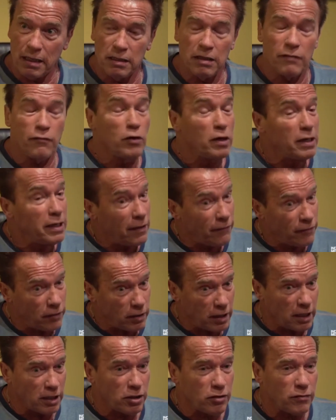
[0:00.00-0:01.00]
and you really have
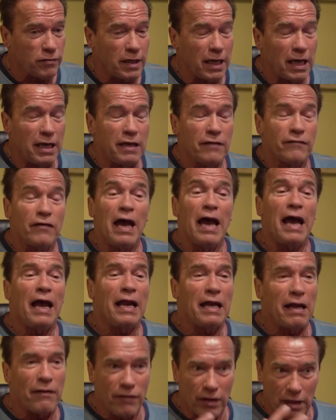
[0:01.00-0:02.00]
to get creative
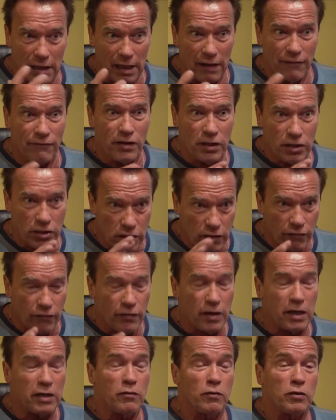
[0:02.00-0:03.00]
and have a clear vision of
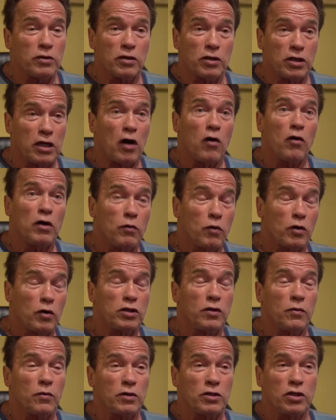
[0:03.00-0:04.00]
where you want to go and
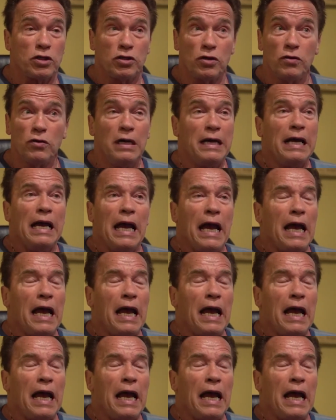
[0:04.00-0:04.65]
what you want to do.